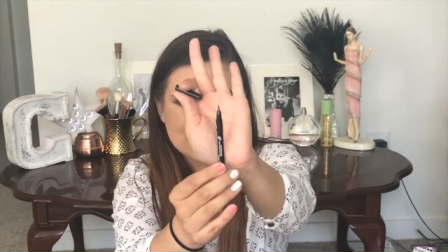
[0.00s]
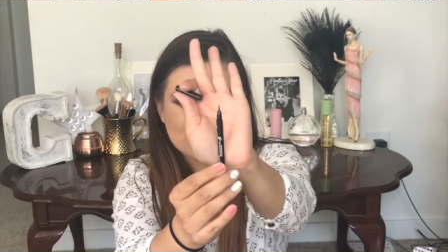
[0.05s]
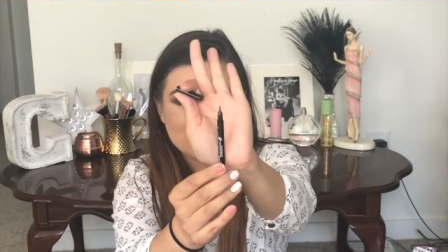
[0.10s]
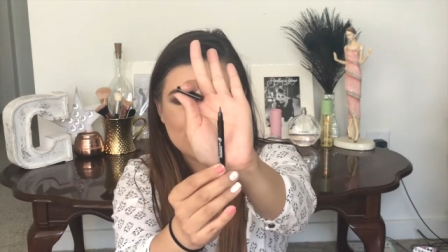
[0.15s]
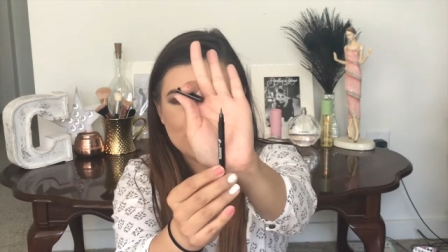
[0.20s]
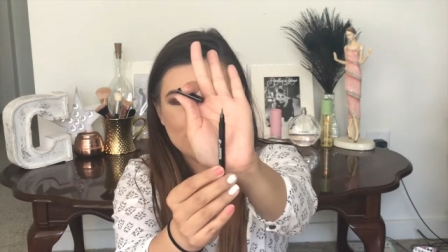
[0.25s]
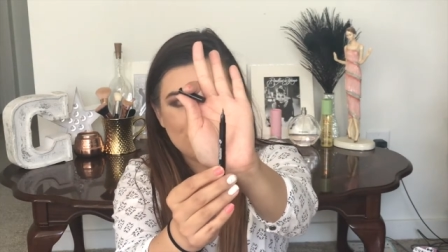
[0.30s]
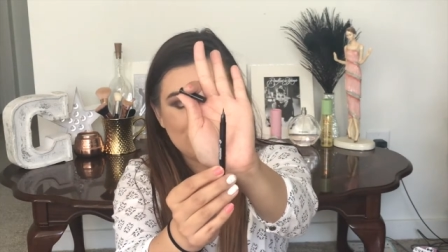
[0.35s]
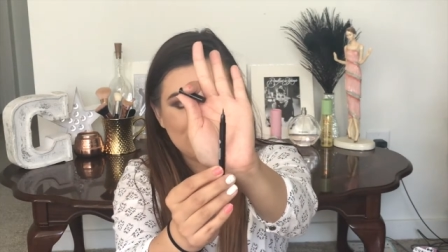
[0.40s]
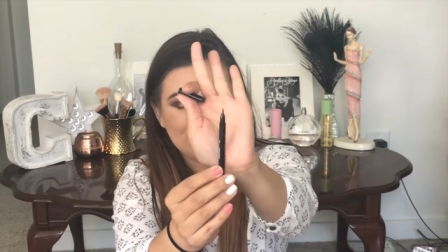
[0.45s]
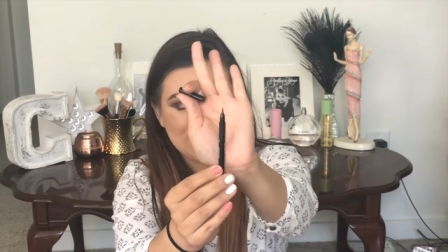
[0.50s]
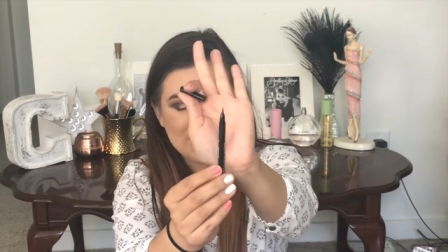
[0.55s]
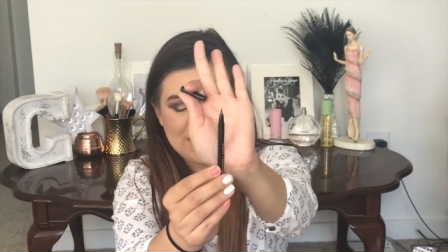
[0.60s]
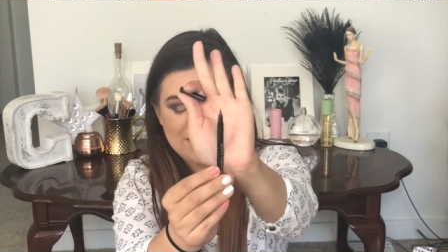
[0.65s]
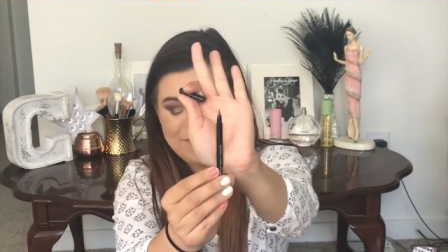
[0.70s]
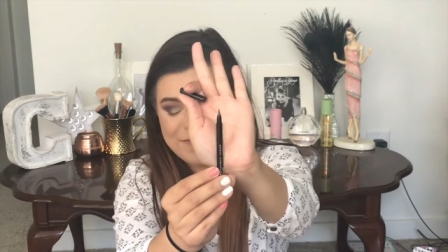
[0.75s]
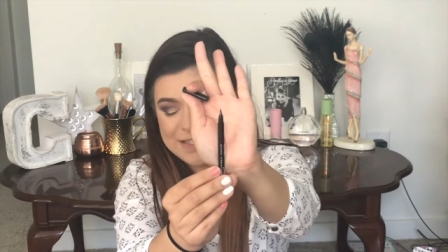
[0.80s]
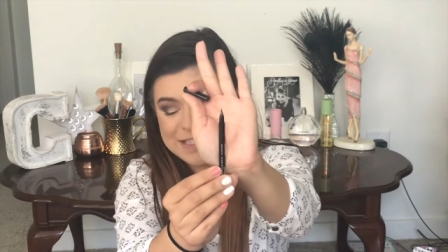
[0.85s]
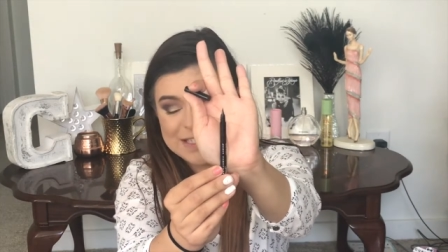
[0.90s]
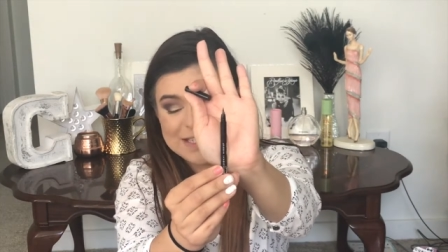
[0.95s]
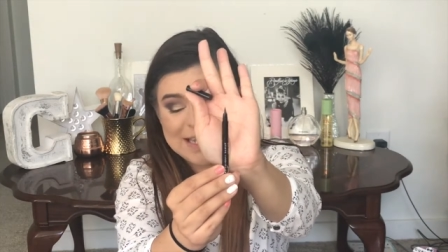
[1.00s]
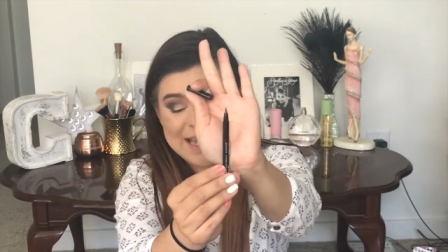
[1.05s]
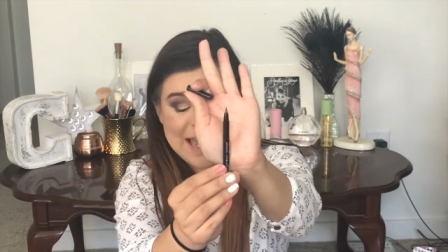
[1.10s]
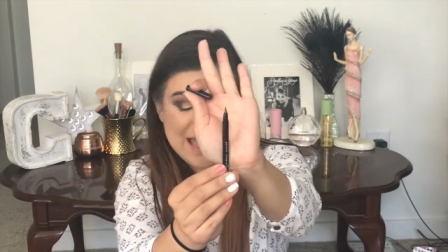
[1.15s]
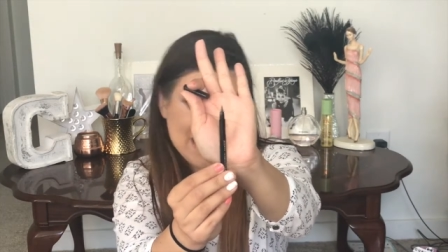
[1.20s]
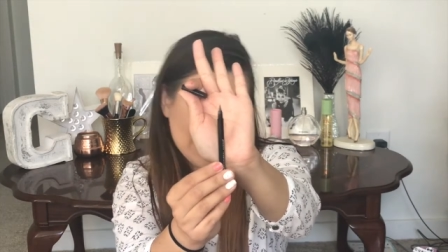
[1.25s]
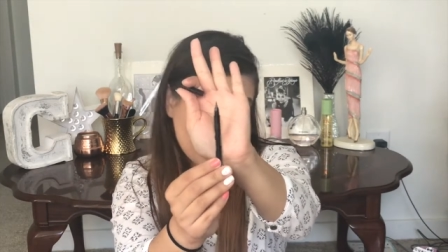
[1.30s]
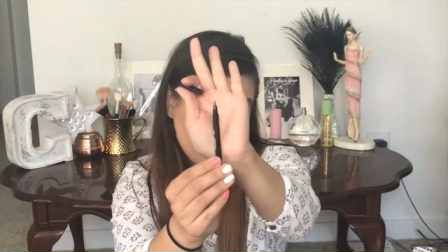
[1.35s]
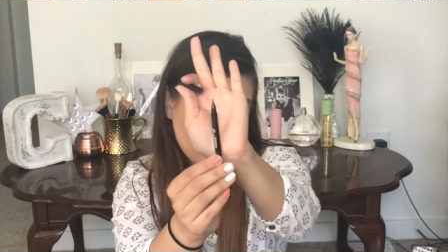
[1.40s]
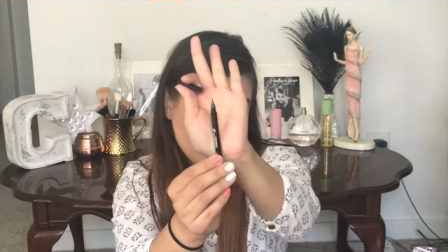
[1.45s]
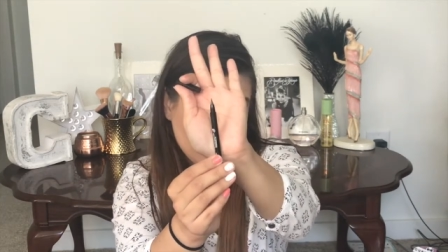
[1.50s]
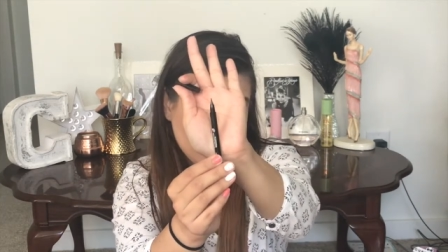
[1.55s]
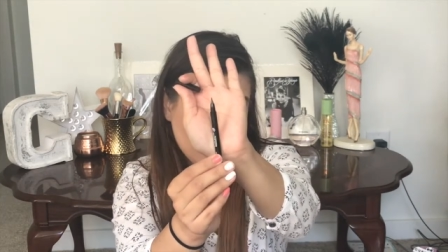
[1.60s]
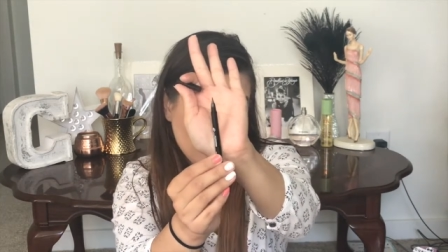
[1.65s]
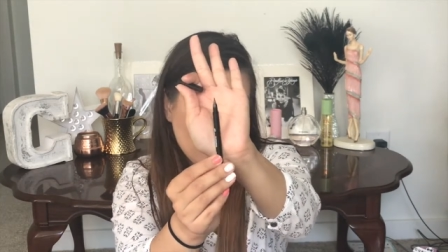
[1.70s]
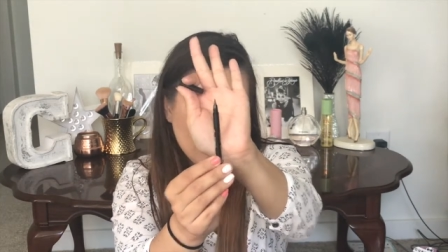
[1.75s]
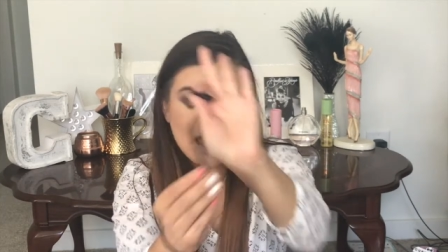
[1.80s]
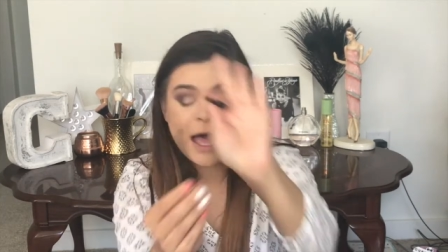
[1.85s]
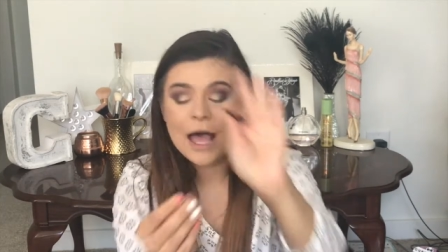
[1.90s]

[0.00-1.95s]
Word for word: I don't know if you can even tell,